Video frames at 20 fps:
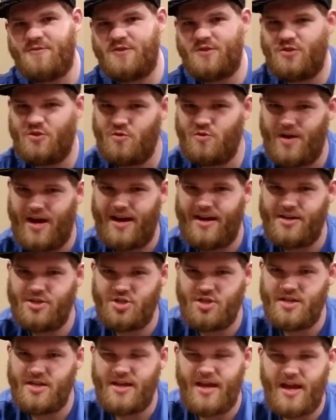
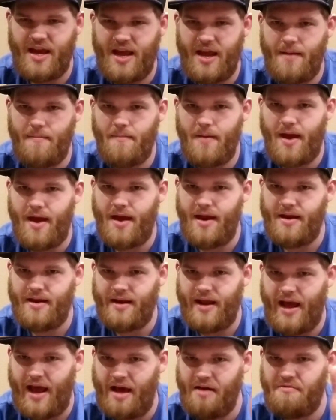strategy game and
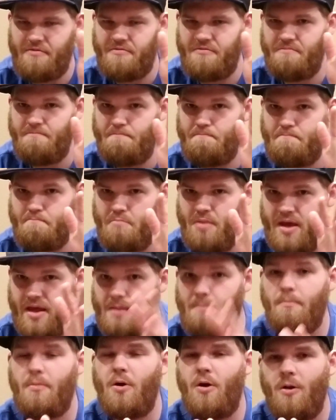half
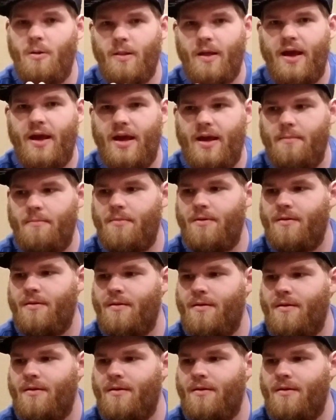pinball game.